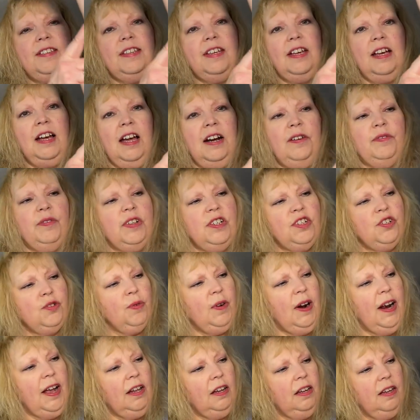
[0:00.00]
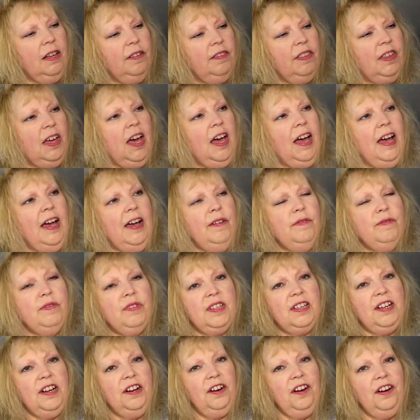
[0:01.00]
see kind of a trail of the hives
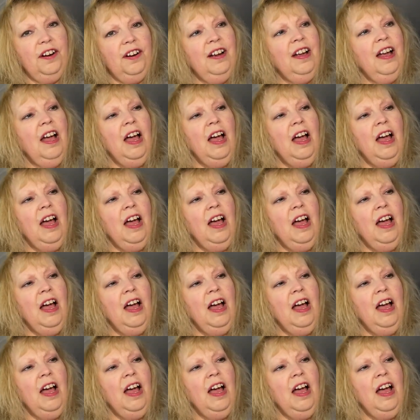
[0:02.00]
here,